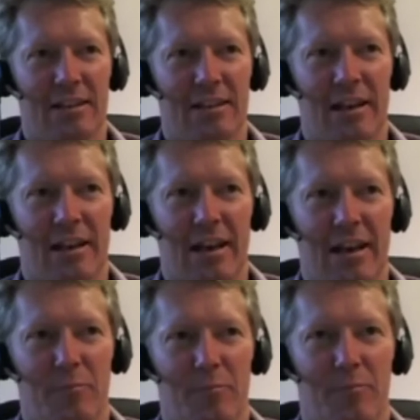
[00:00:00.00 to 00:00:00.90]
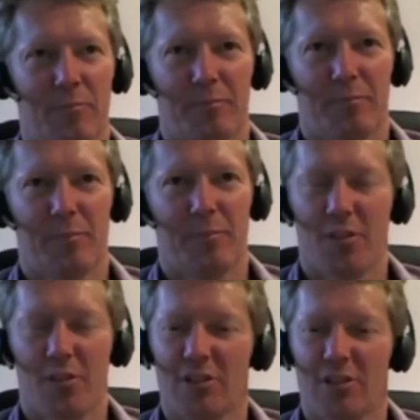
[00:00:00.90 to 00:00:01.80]
um,
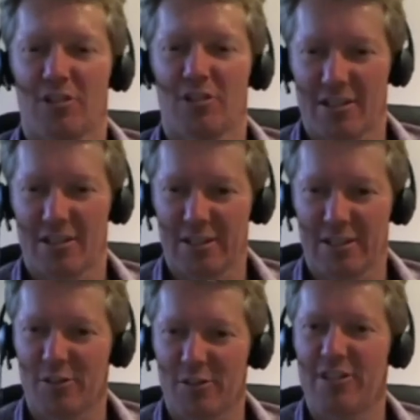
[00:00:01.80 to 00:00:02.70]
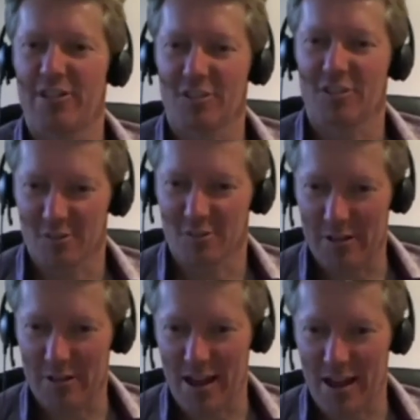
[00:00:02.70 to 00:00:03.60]
pathologizing of conditions that have been
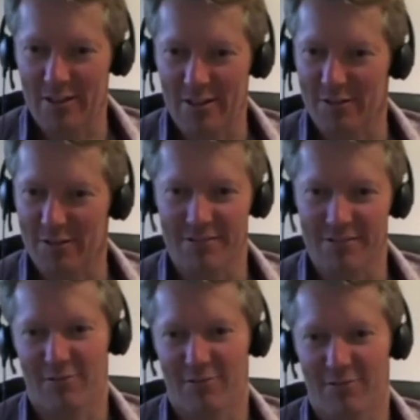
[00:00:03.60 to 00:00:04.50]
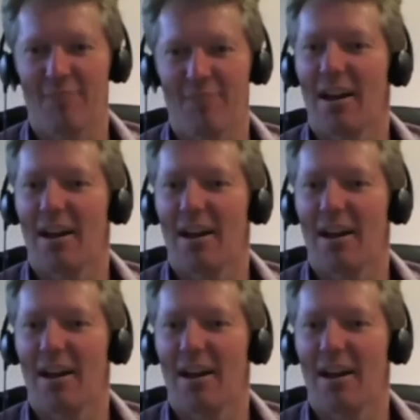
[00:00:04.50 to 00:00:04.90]
around for forever,